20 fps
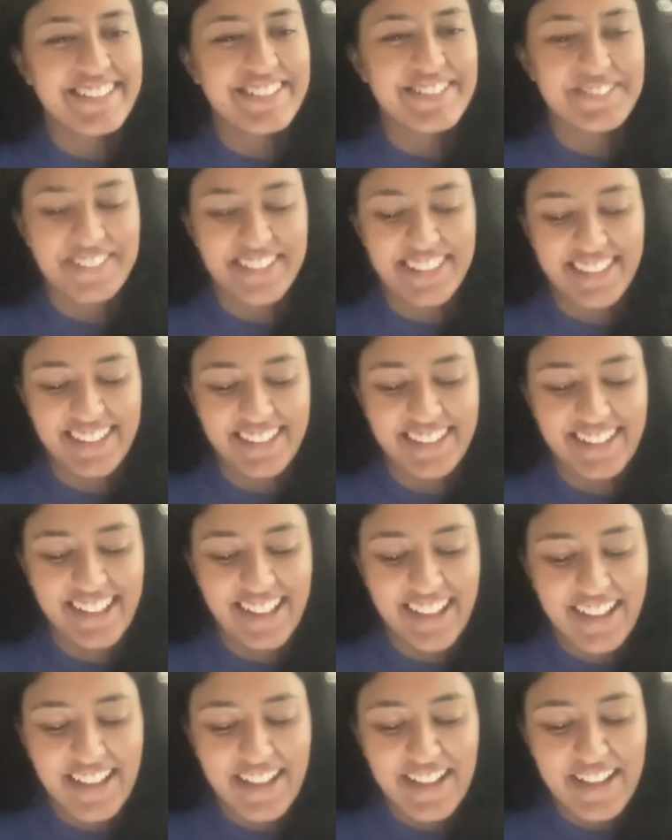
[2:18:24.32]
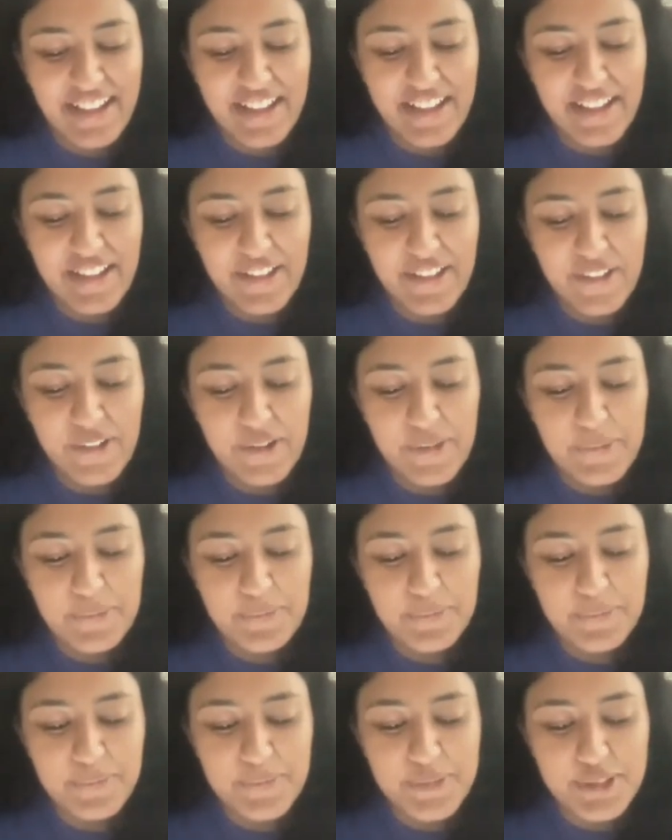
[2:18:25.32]
Thank you for that.
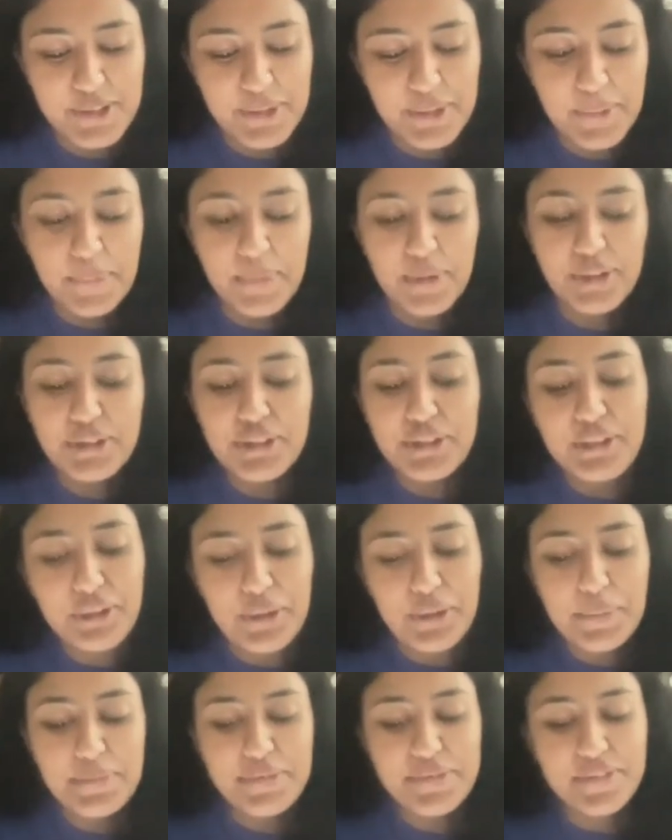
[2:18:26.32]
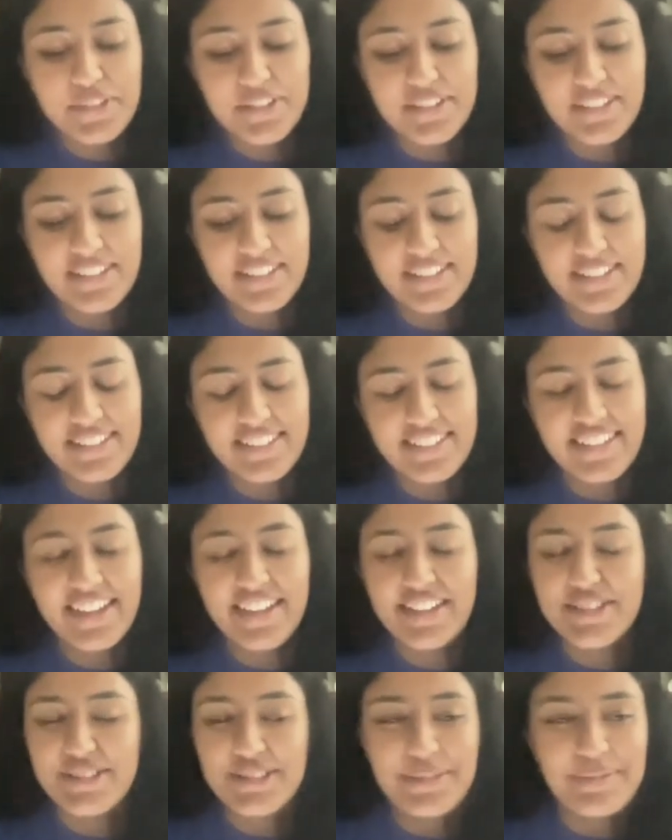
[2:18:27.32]
Um, so what are your hopes for the
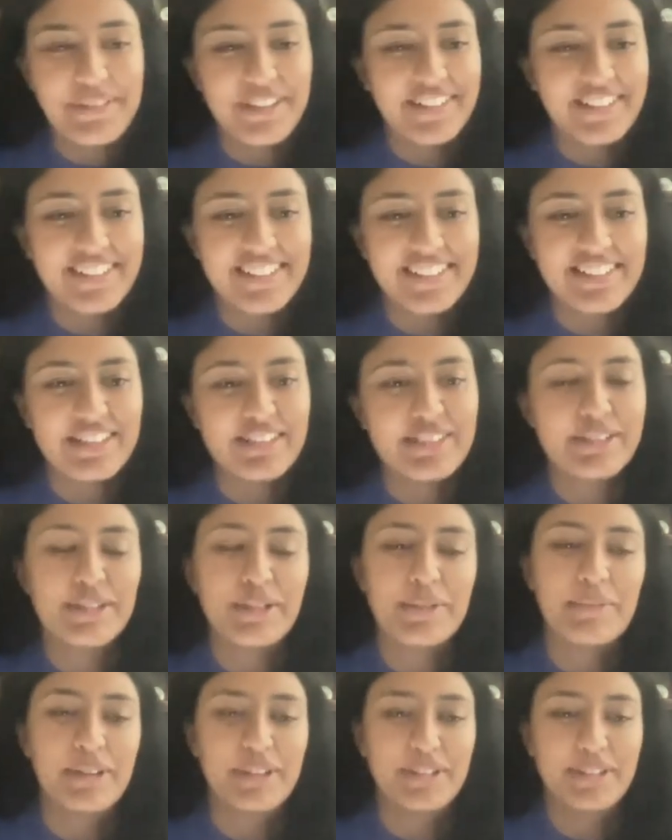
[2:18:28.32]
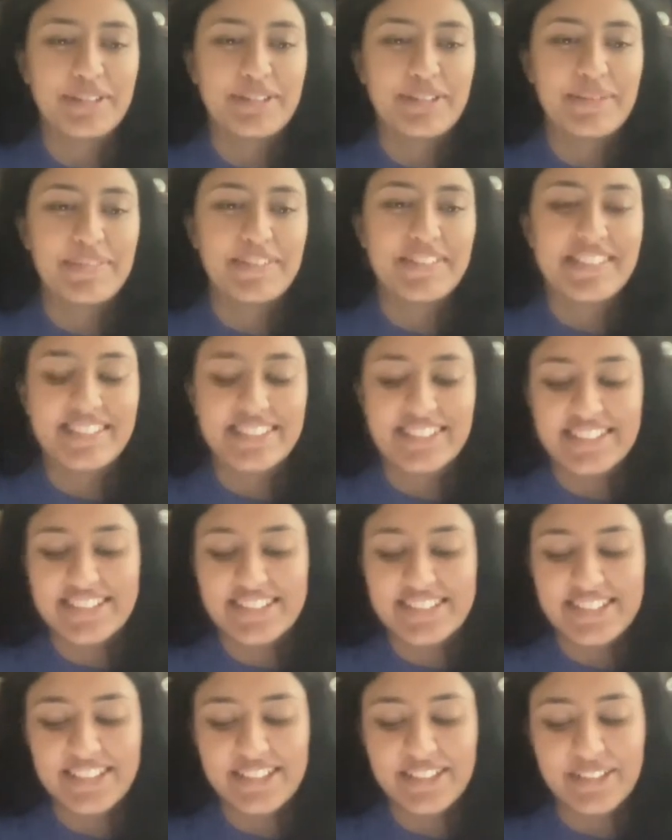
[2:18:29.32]
Asian American and Indian American
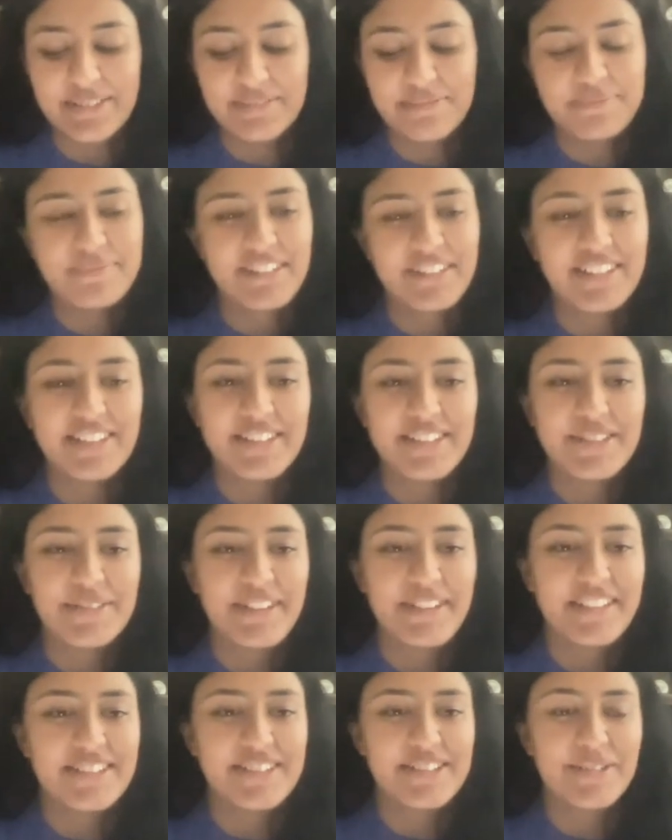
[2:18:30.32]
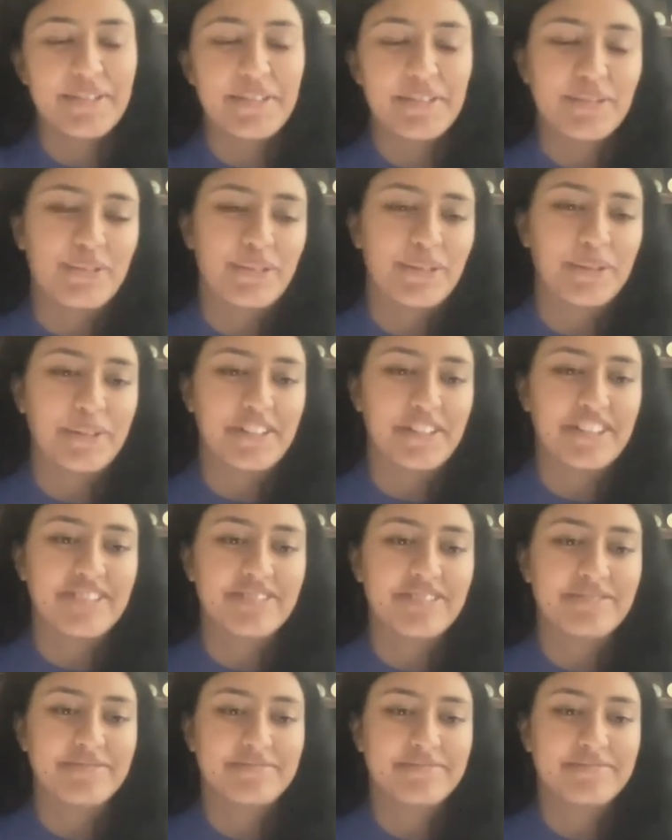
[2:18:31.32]
communities um, in the US going forward?